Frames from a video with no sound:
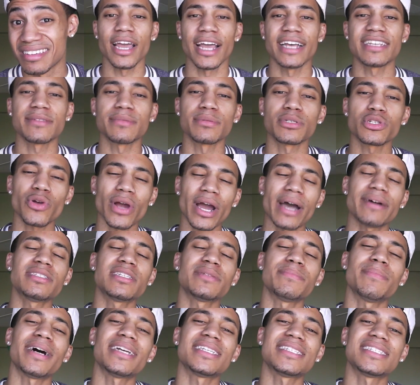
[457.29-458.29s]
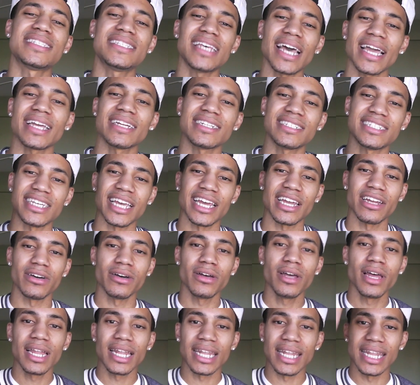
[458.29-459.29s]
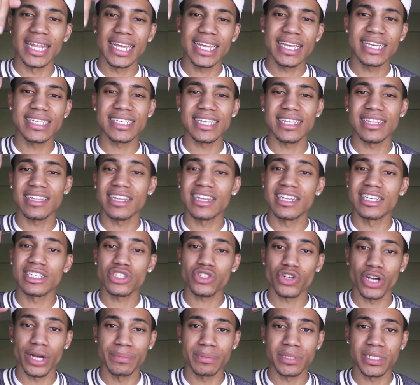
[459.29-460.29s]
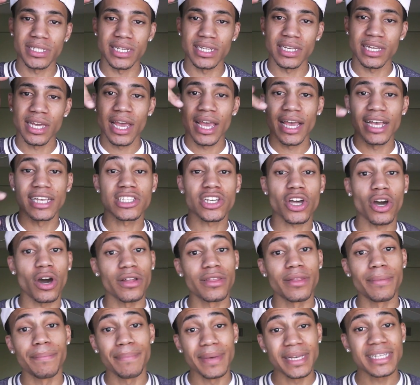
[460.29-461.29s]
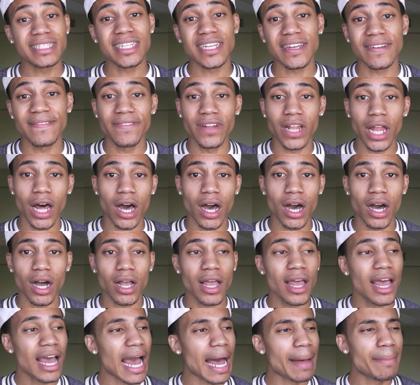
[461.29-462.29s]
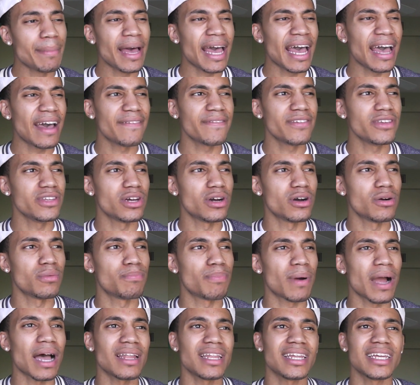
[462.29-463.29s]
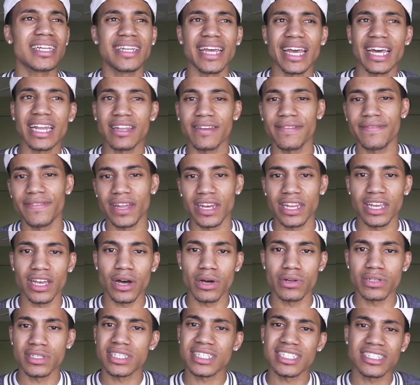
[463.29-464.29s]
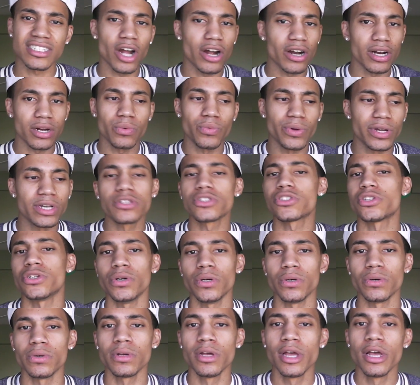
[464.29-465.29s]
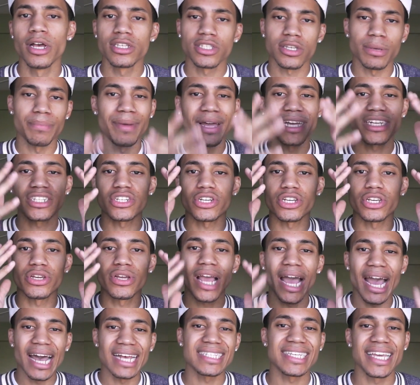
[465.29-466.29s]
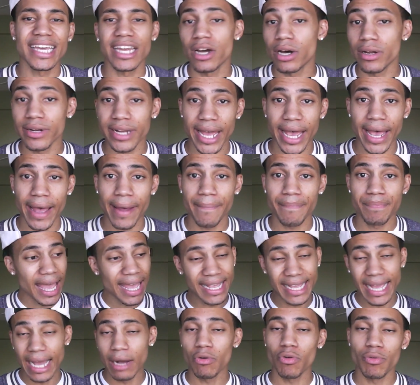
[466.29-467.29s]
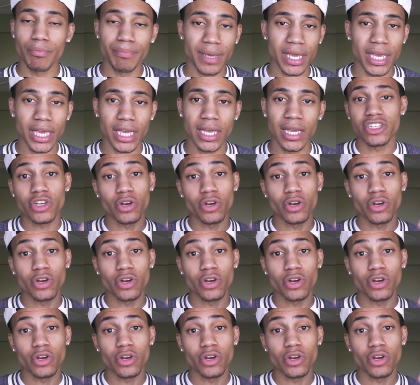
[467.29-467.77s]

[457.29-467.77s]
And subscribe to my second channel. Link is in the description. It's called the Mystic Vlog. I'm going to have, you know, probably daily videos starting real soon. So make sure you guys get on that. Hang out with me.